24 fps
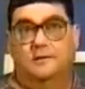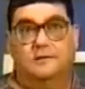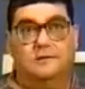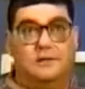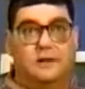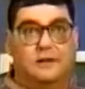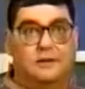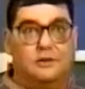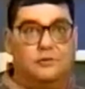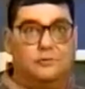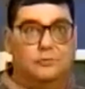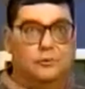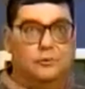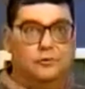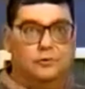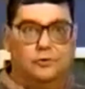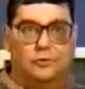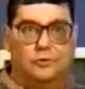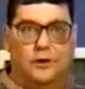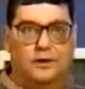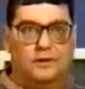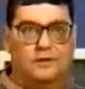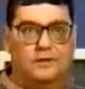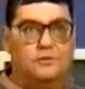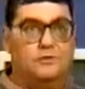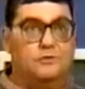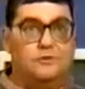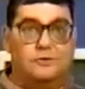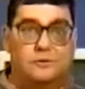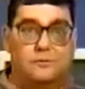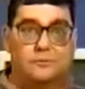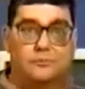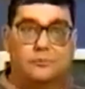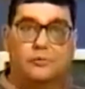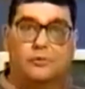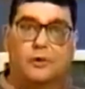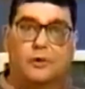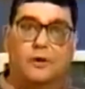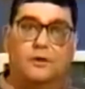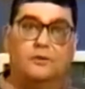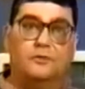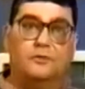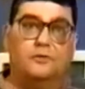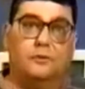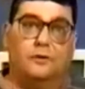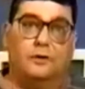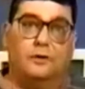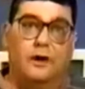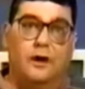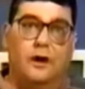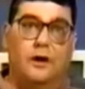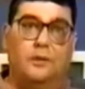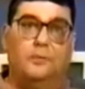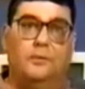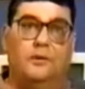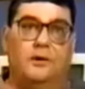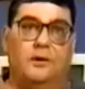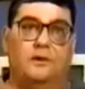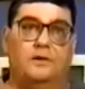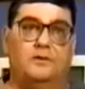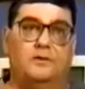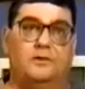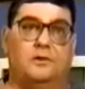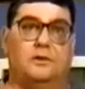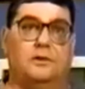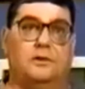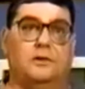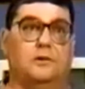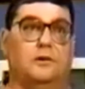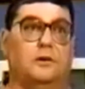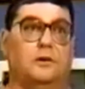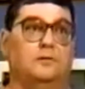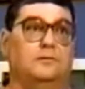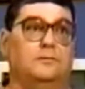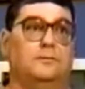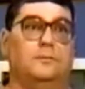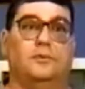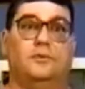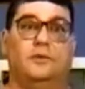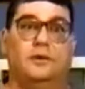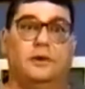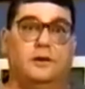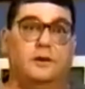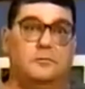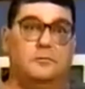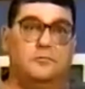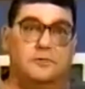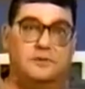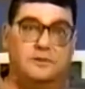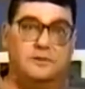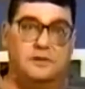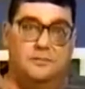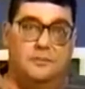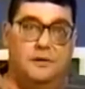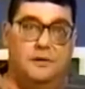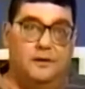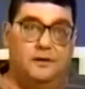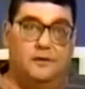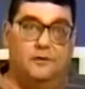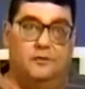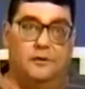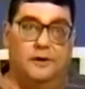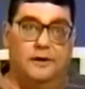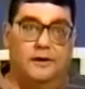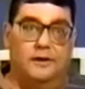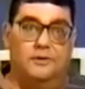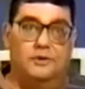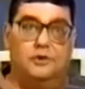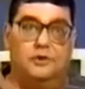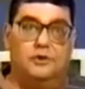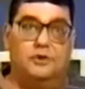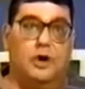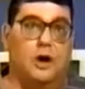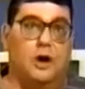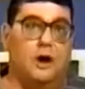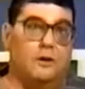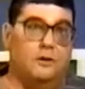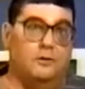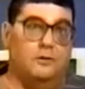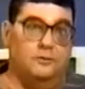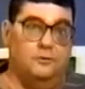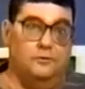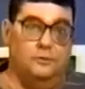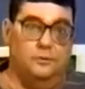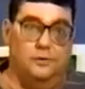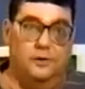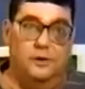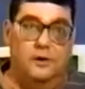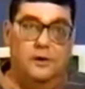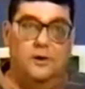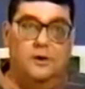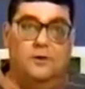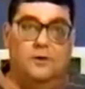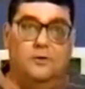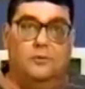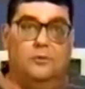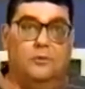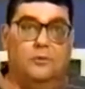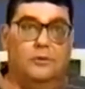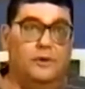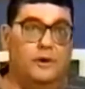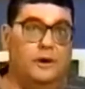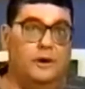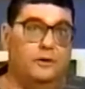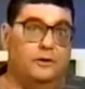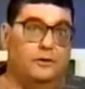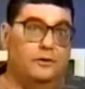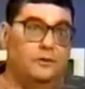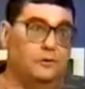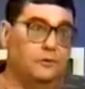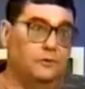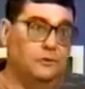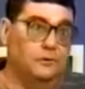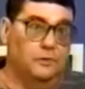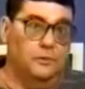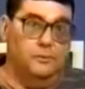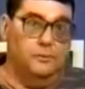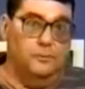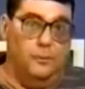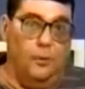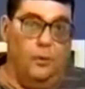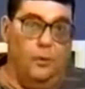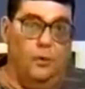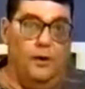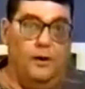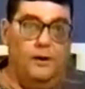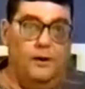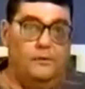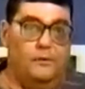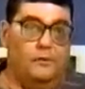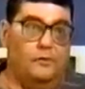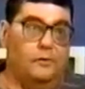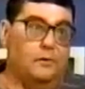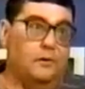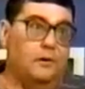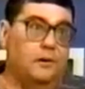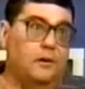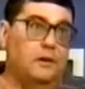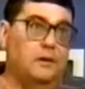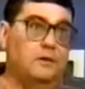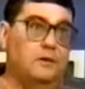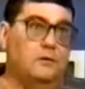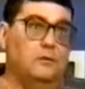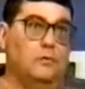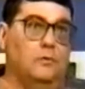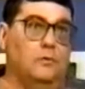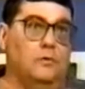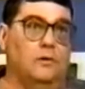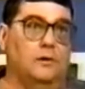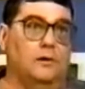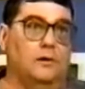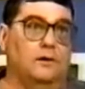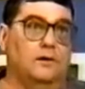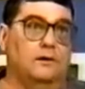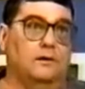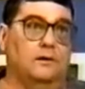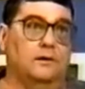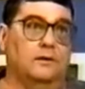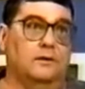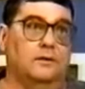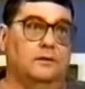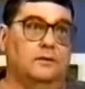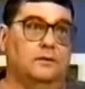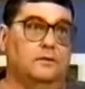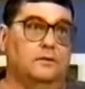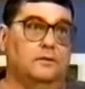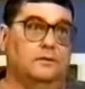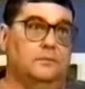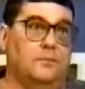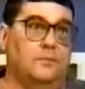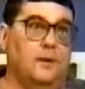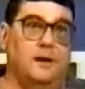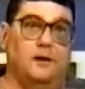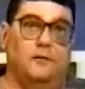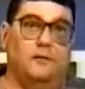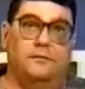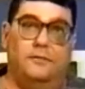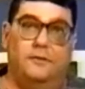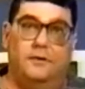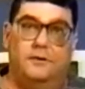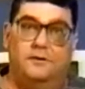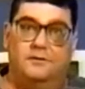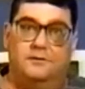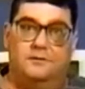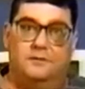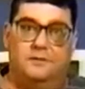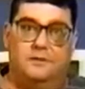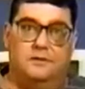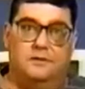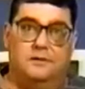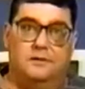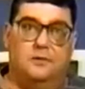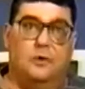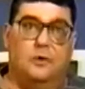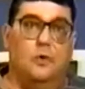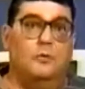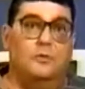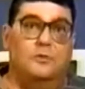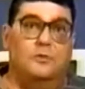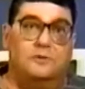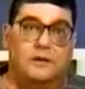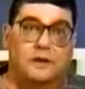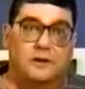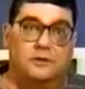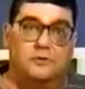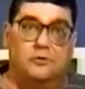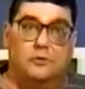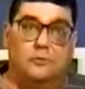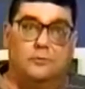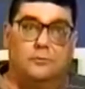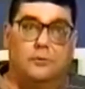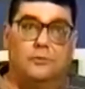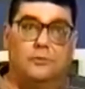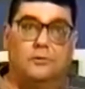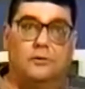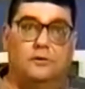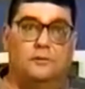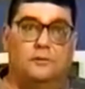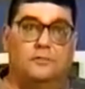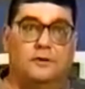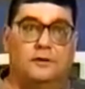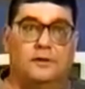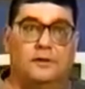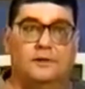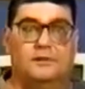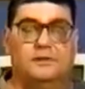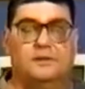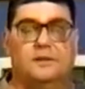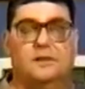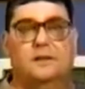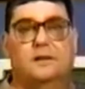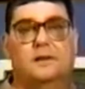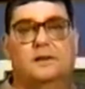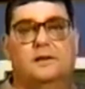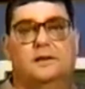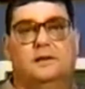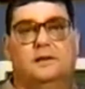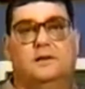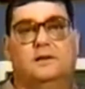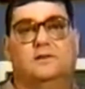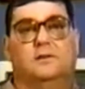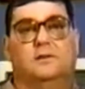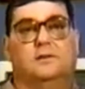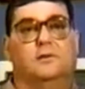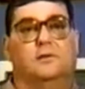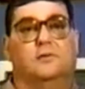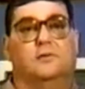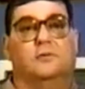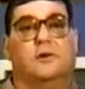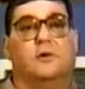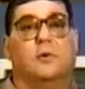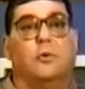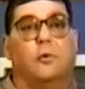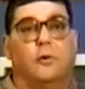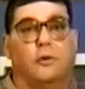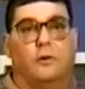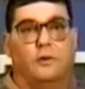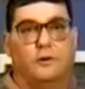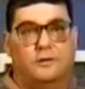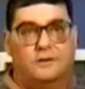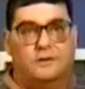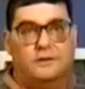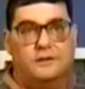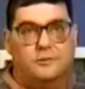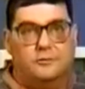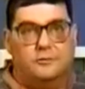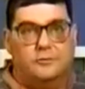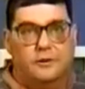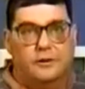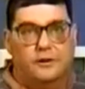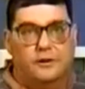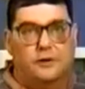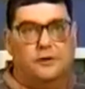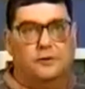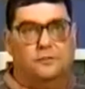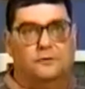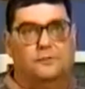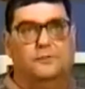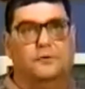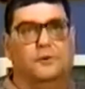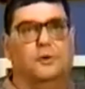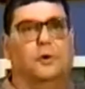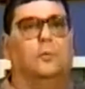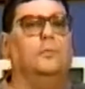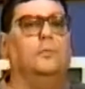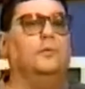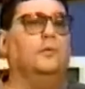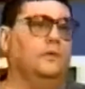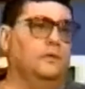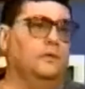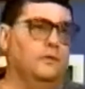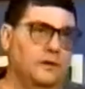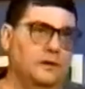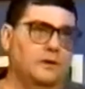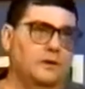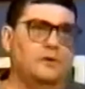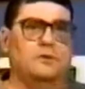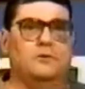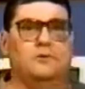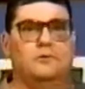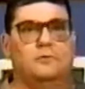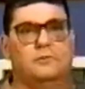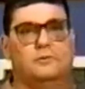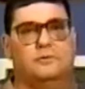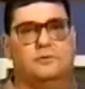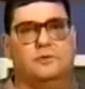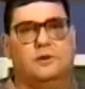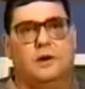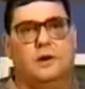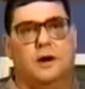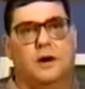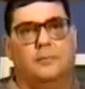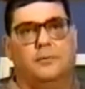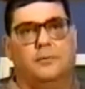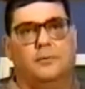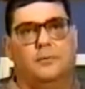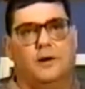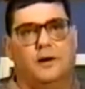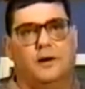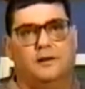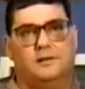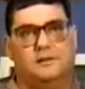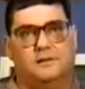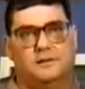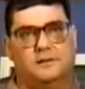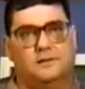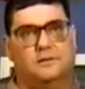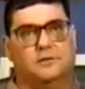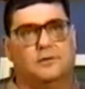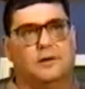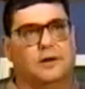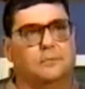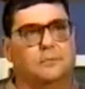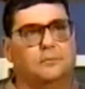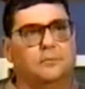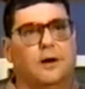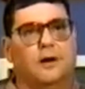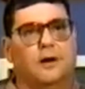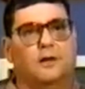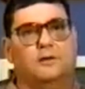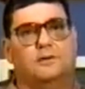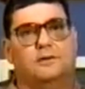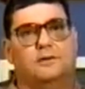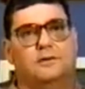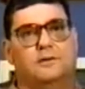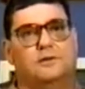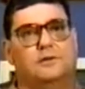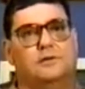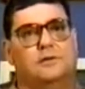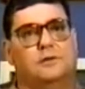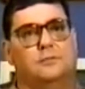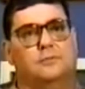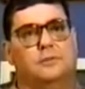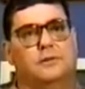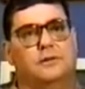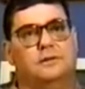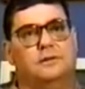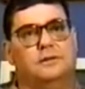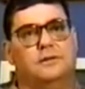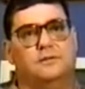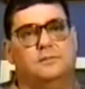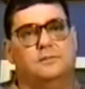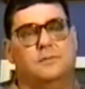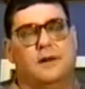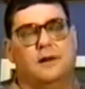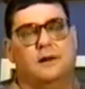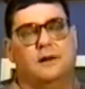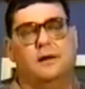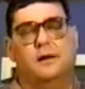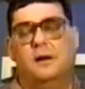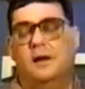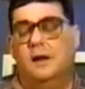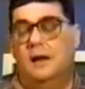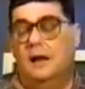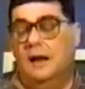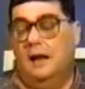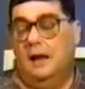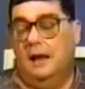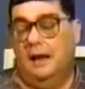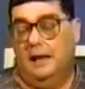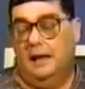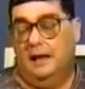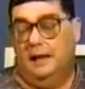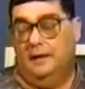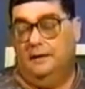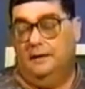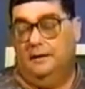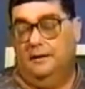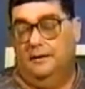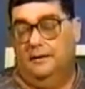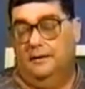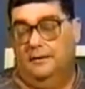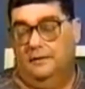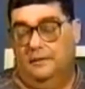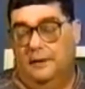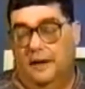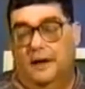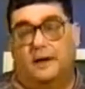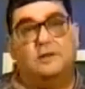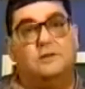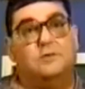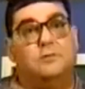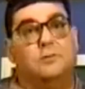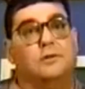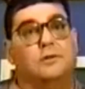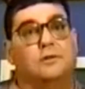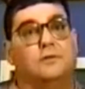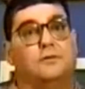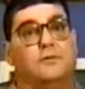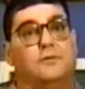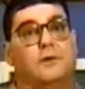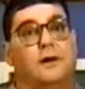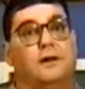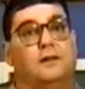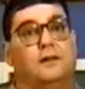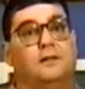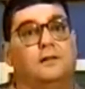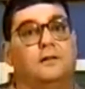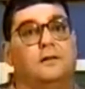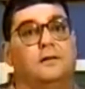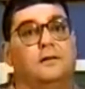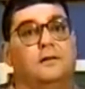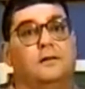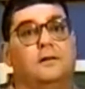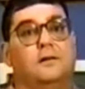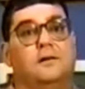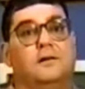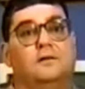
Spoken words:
sexual tryst or some drugs or a combination thereof, particularly with some underage child or young girl or boy or manifest homosexual proclivities that are recorded secretly on film that are then used to compromise this or that politician or businessman. And that's where the Franklin